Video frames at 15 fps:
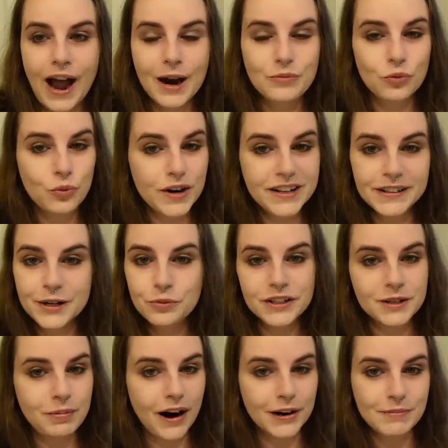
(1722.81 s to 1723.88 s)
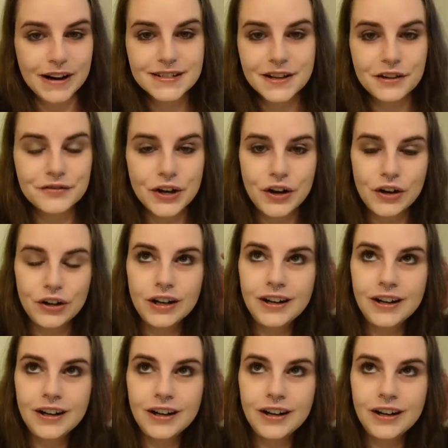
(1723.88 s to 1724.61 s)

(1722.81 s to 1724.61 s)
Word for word: I'm really, really proud of myself, y'all.